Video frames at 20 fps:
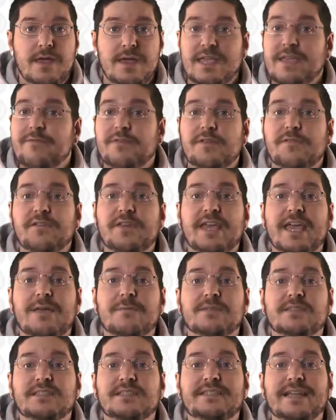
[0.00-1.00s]
Even if a
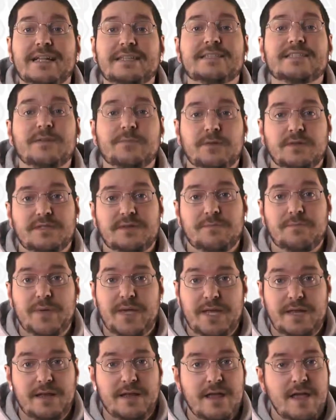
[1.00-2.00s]
game is dead simple to
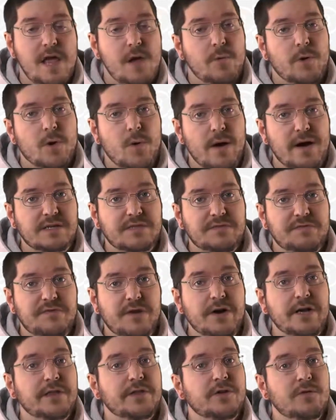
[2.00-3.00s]
beat and requires
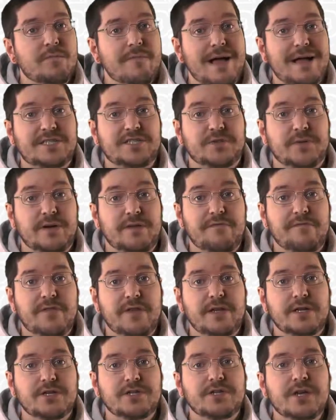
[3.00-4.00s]
very little mastery to
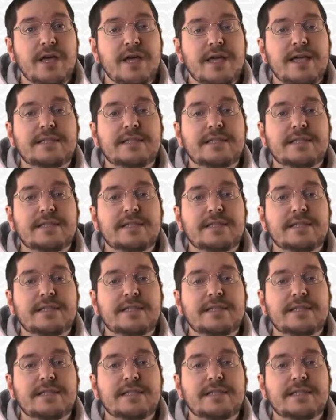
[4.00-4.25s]
finish,